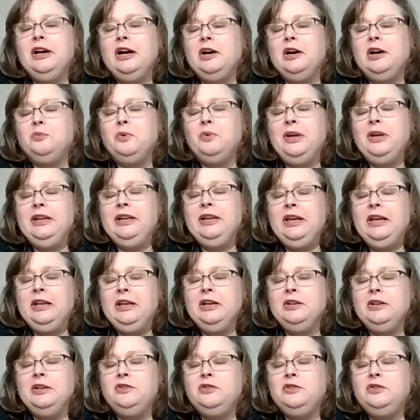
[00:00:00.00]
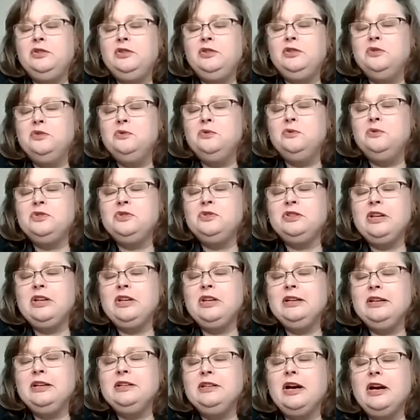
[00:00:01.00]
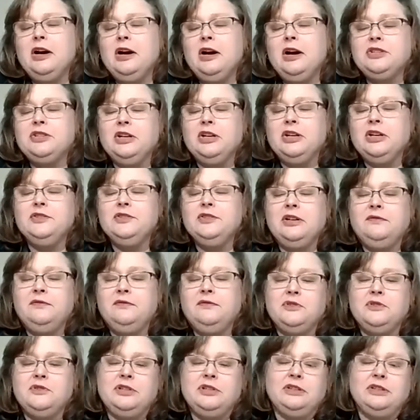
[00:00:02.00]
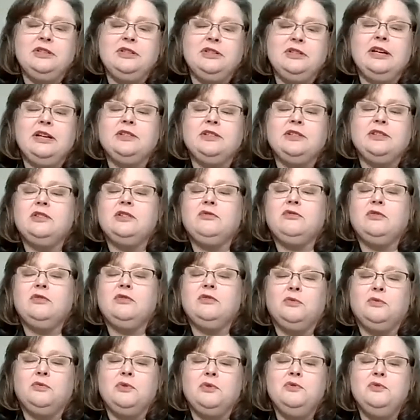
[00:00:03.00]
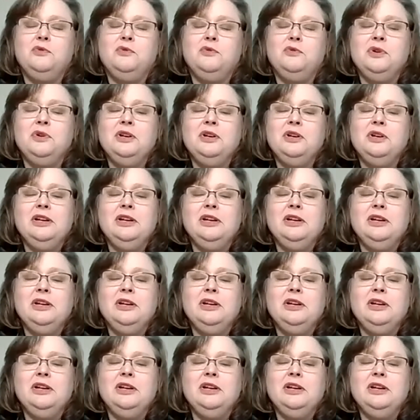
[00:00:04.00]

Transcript: we needed to set ourselves up for success through